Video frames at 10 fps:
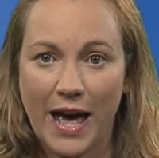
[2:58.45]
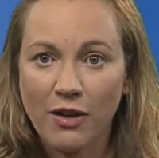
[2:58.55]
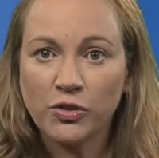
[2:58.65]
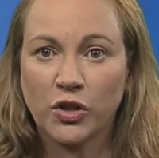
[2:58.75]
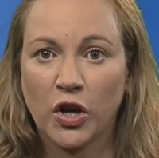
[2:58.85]

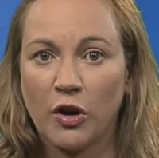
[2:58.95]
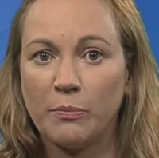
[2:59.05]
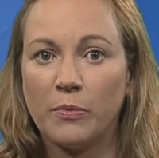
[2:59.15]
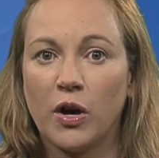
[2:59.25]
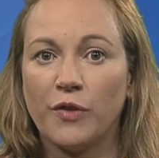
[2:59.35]

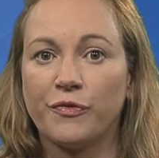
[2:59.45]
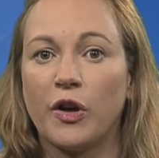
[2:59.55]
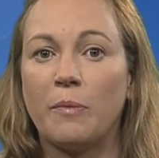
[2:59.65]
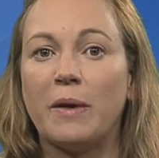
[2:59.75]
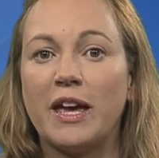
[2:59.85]
outcome of
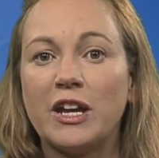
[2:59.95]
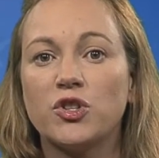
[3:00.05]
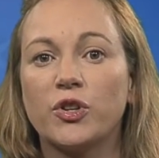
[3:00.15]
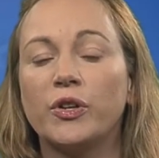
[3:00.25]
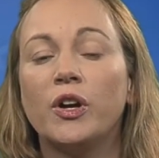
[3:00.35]
a
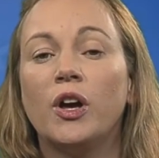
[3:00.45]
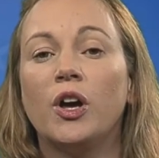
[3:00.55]
major